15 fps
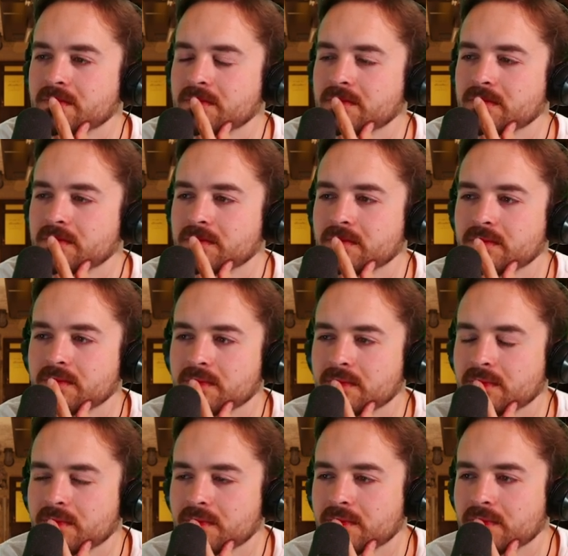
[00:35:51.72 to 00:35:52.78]

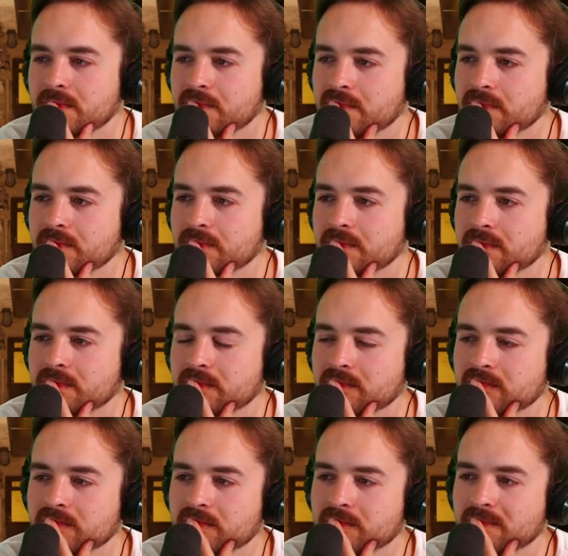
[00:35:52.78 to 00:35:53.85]

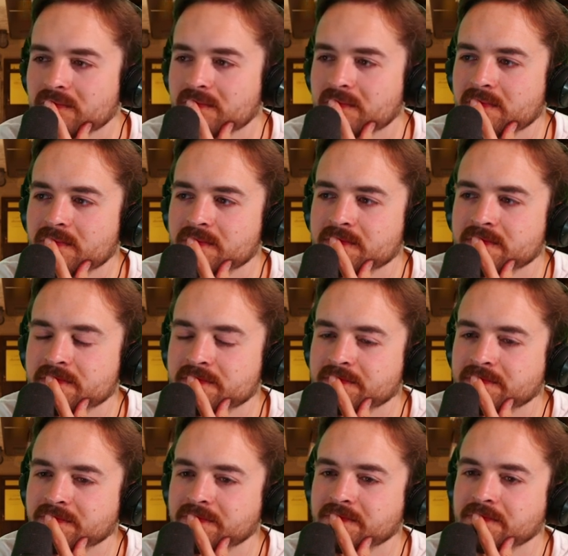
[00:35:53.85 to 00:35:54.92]

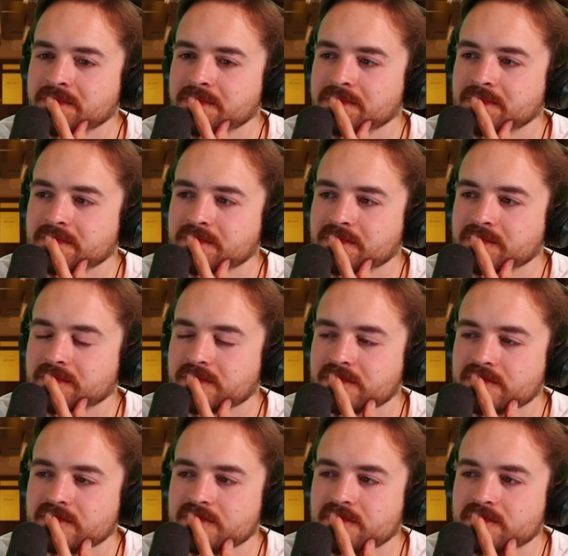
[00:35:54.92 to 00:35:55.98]

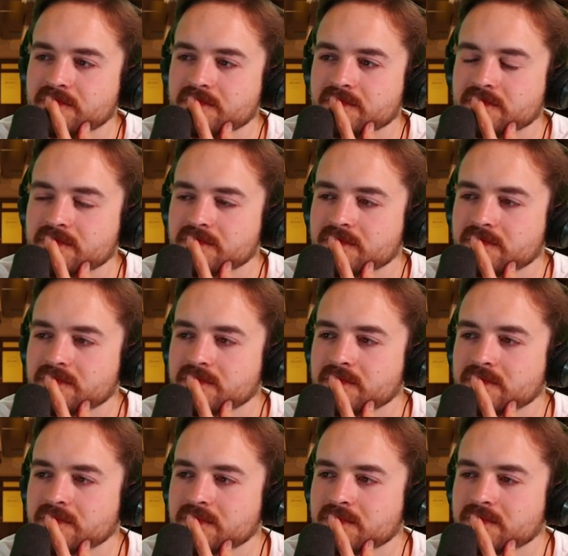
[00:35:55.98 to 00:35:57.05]

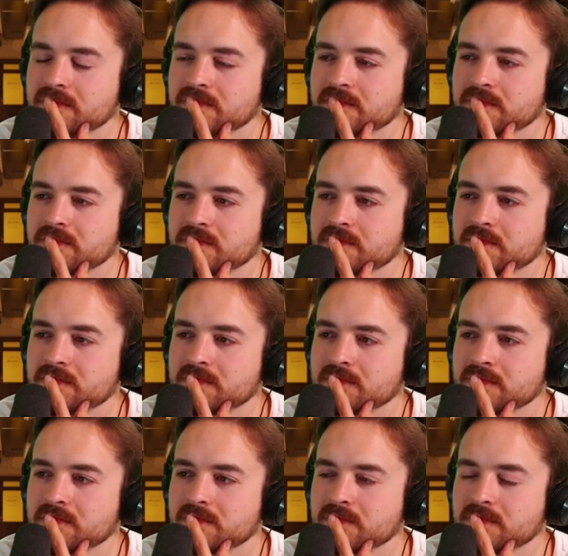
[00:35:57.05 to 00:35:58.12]

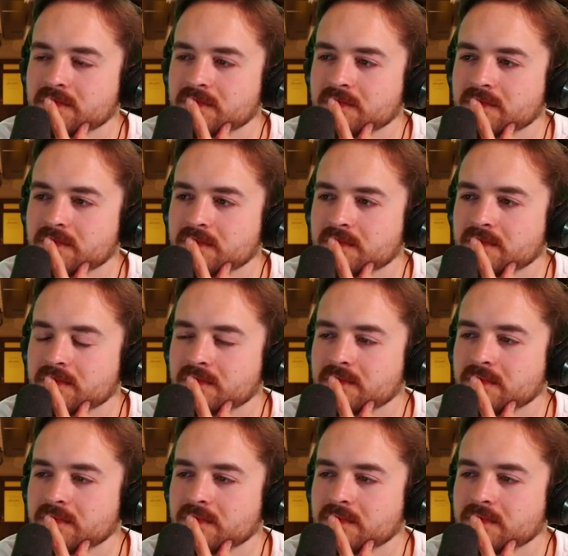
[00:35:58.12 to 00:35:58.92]
[no speech]